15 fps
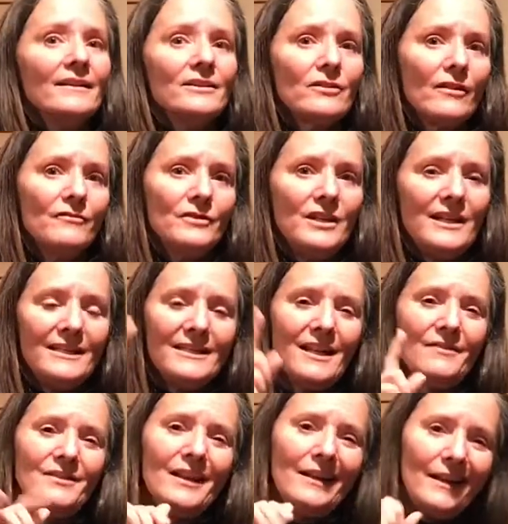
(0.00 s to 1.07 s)
So instead
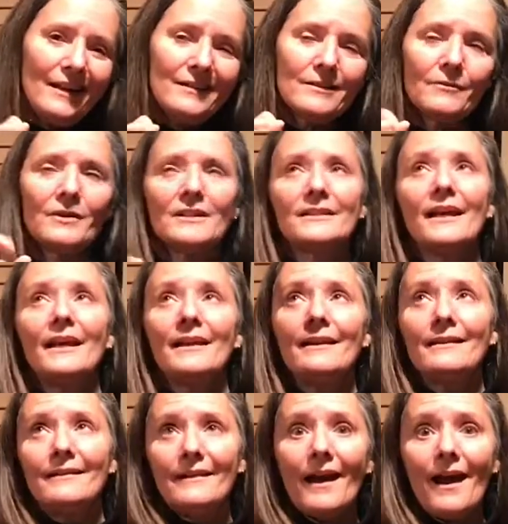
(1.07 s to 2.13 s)
of saying is, I'm going to say
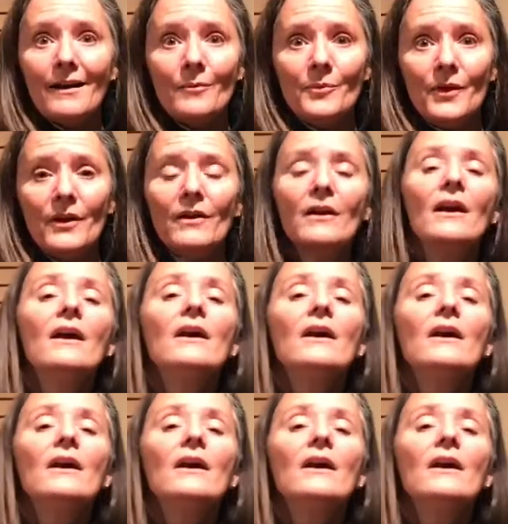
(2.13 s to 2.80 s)
God up there.